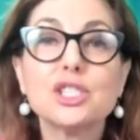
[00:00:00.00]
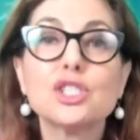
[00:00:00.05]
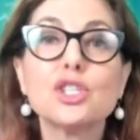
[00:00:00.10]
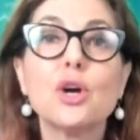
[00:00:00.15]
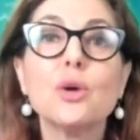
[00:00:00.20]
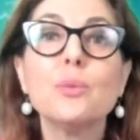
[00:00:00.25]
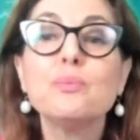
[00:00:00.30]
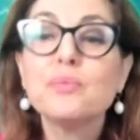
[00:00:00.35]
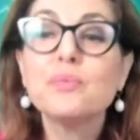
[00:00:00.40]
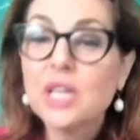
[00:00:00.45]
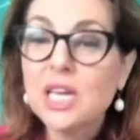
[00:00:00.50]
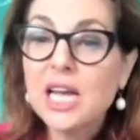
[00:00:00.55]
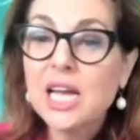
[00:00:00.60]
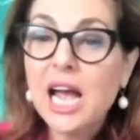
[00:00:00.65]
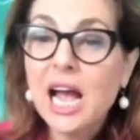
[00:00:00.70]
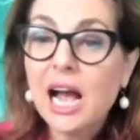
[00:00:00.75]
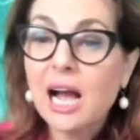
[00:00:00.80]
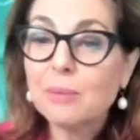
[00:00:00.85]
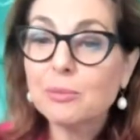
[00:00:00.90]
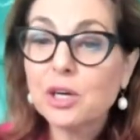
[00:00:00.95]
So
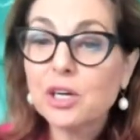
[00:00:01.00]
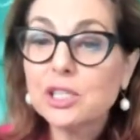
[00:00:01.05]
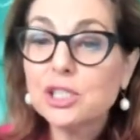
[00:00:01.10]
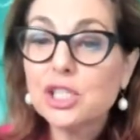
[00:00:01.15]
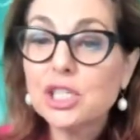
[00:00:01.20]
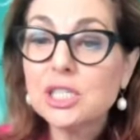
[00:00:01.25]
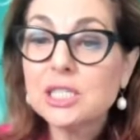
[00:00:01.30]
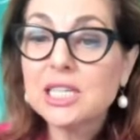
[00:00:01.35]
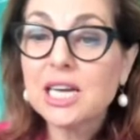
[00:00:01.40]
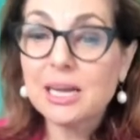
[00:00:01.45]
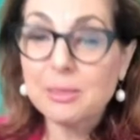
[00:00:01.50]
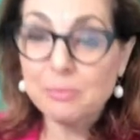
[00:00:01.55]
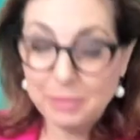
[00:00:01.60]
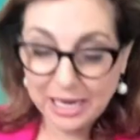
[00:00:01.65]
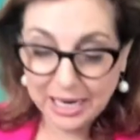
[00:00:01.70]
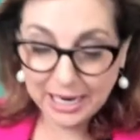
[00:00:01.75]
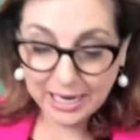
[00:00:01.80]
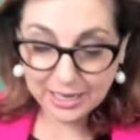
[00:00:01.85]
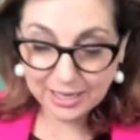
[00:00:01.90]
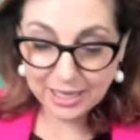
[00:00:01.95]
I'm going to type
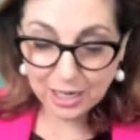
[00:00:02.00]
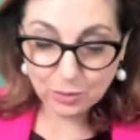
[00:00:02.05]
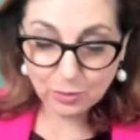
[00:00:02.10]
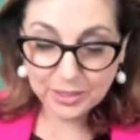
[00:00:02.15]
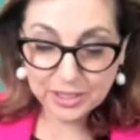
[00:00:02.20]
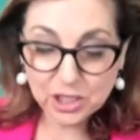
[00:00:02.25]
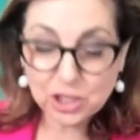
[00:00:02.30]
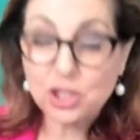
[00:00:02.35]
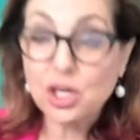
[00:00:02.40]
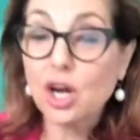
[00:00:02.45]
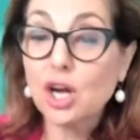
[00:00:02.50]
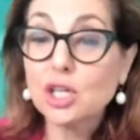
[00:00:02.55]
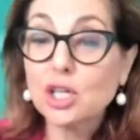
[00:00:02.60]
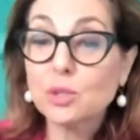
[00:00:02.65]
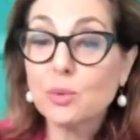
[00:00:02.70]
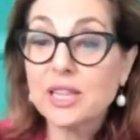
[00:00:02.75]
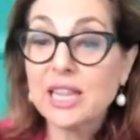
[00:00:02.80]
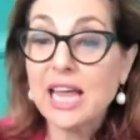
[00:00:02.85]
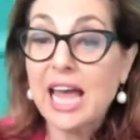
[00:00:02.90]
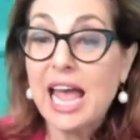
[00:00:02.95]
in that we
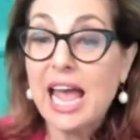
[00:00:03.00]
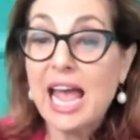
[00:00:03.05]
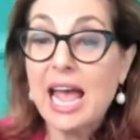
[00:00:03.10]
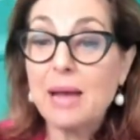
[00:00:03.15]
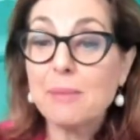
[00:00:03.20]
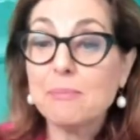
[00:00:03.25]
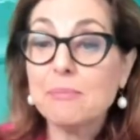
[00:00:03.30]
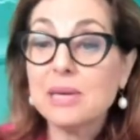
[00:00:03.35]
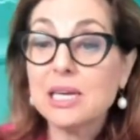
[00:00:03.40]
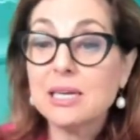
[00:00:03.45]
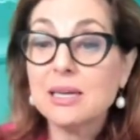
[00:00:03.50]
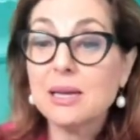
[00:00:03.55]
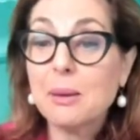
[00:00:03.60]
start with hem,